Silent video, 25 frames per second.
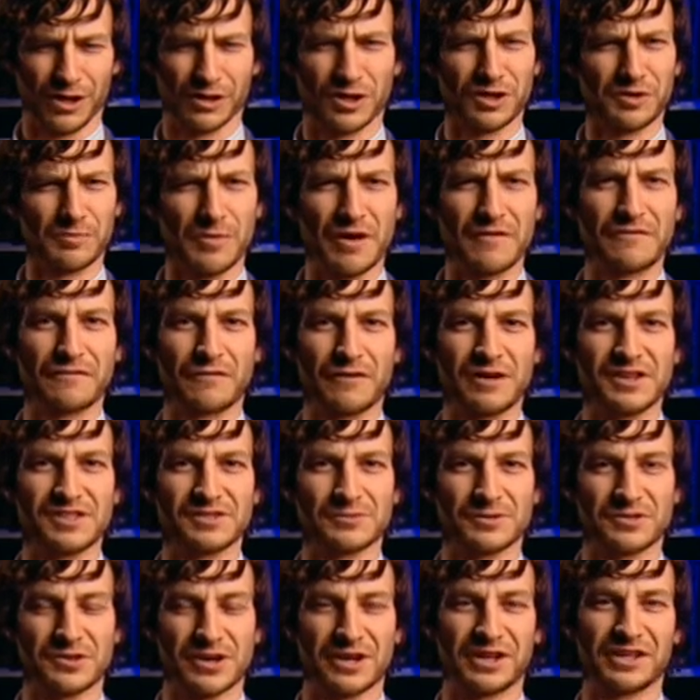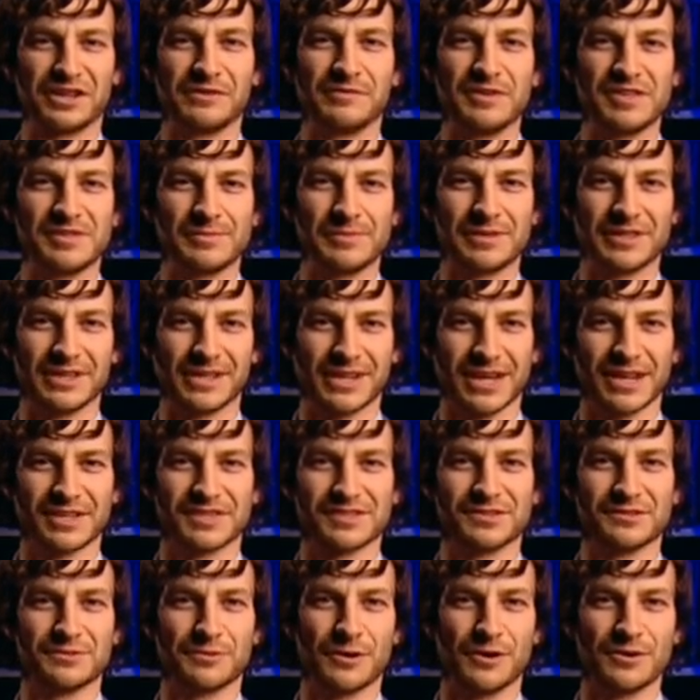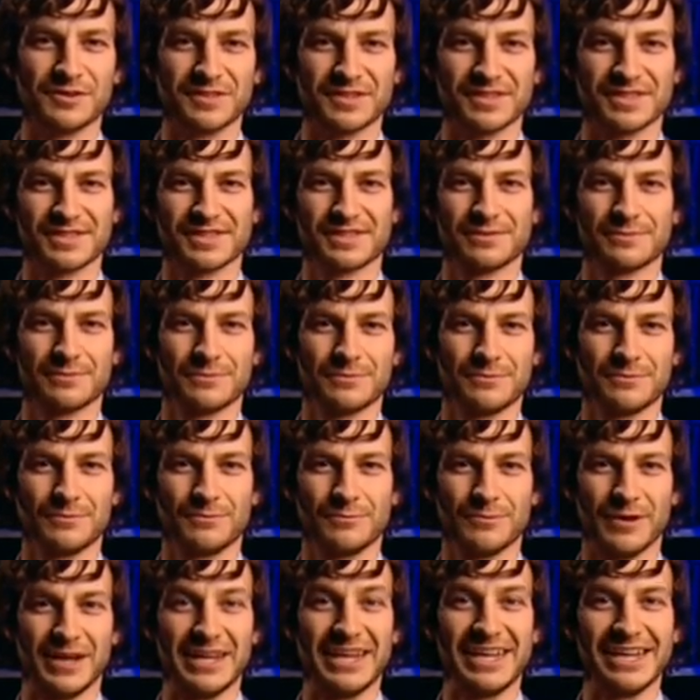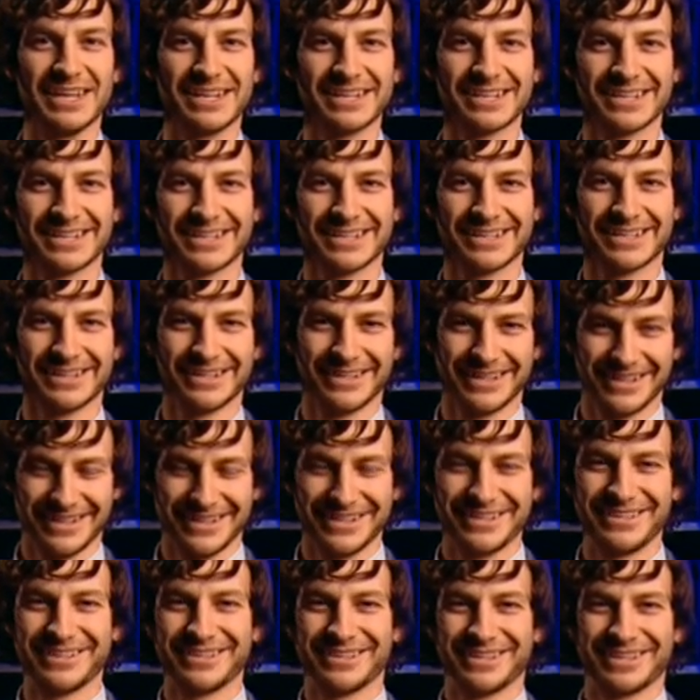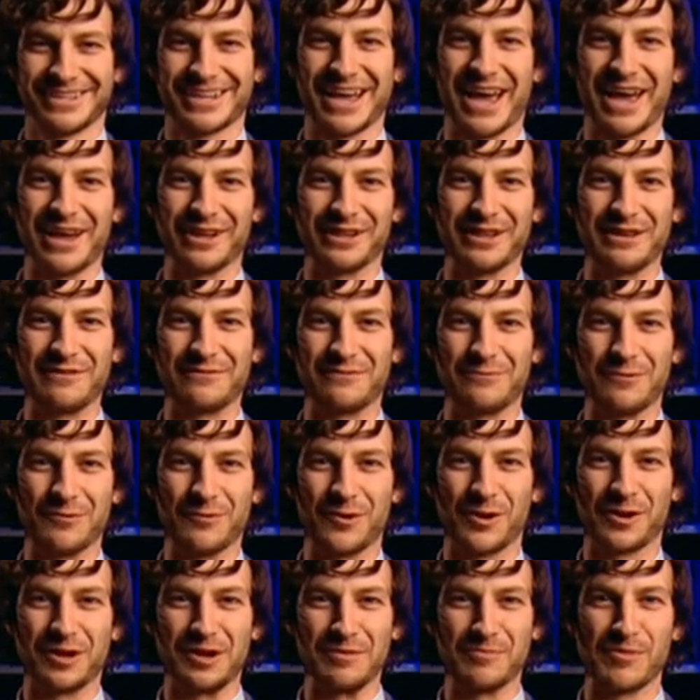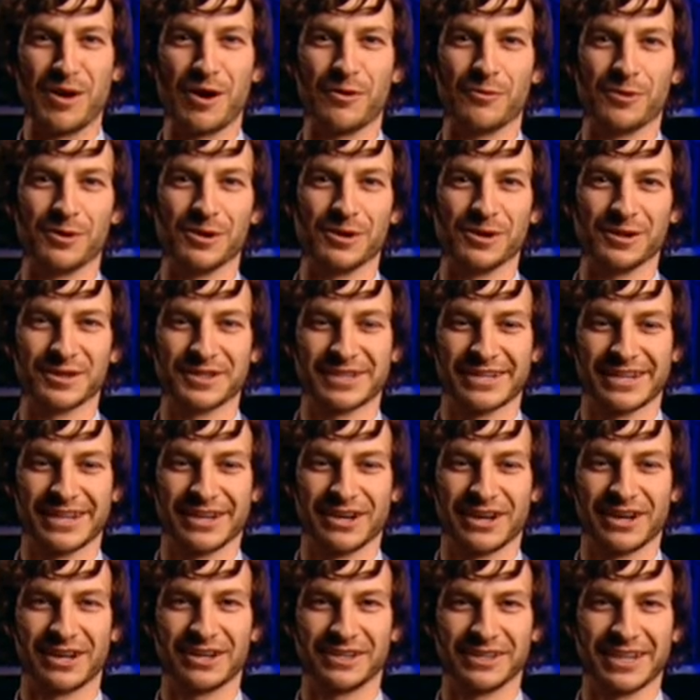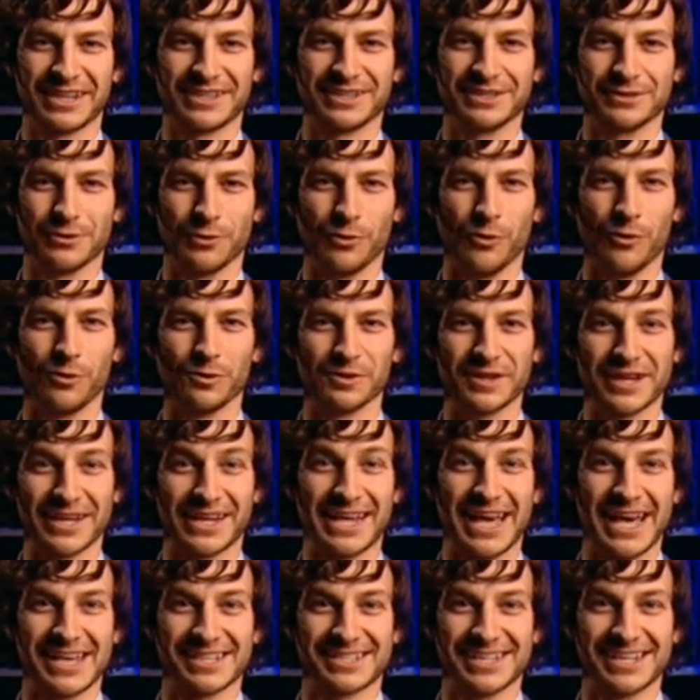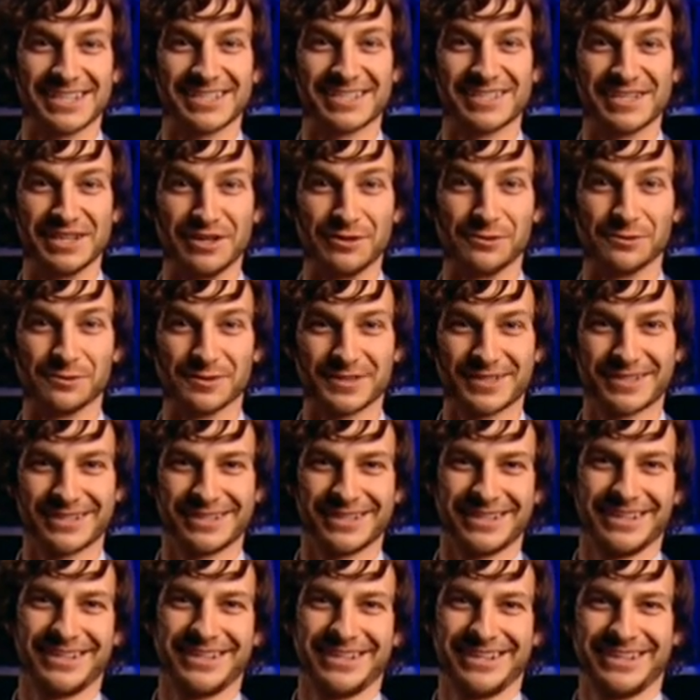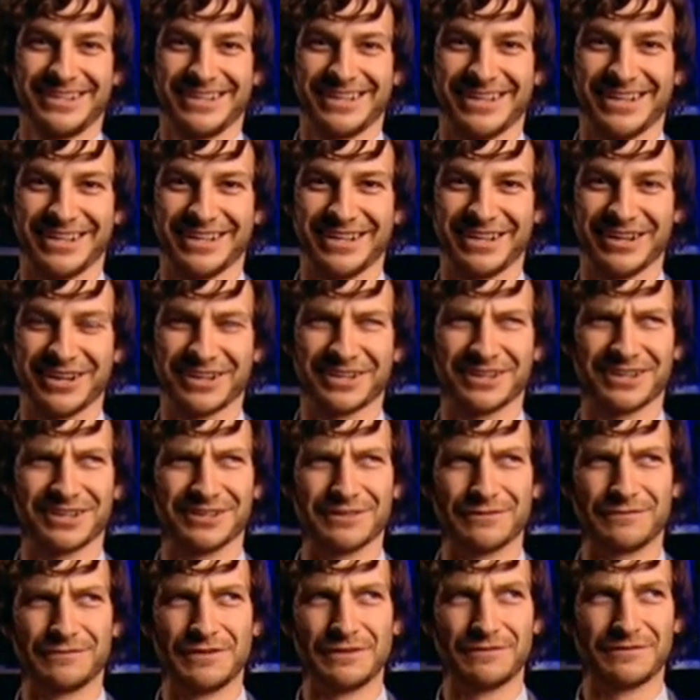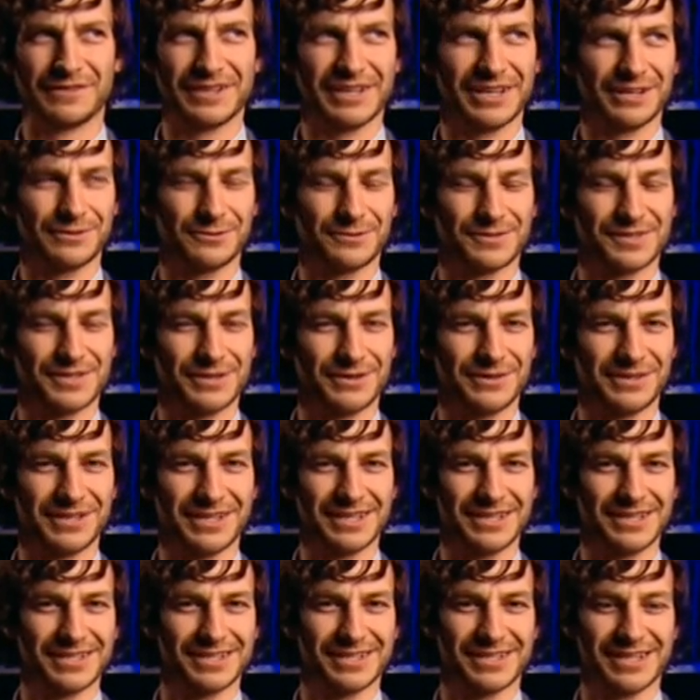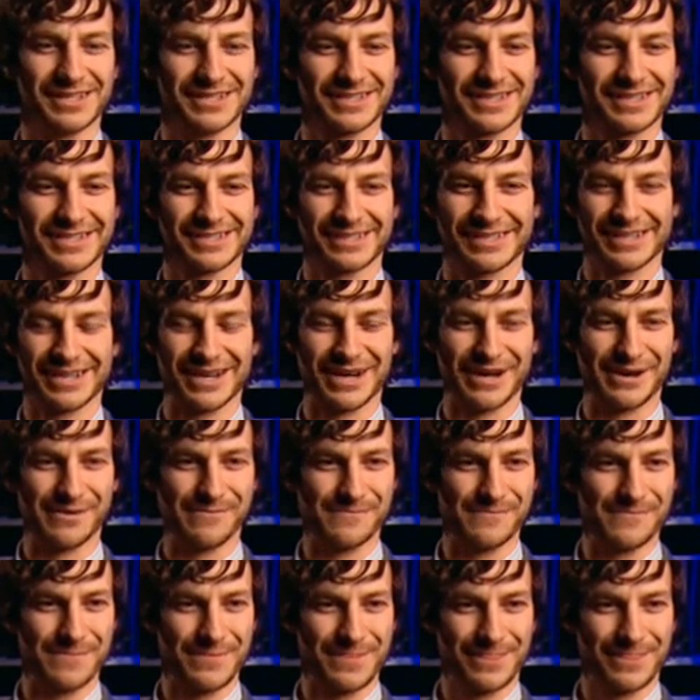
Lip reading: a lot of my friends were trying to convince me that Guns N' Roses were it, KLF were rocking my world, and I collected all their cassette singles. And in, I don't know, the 15 or so years since, I've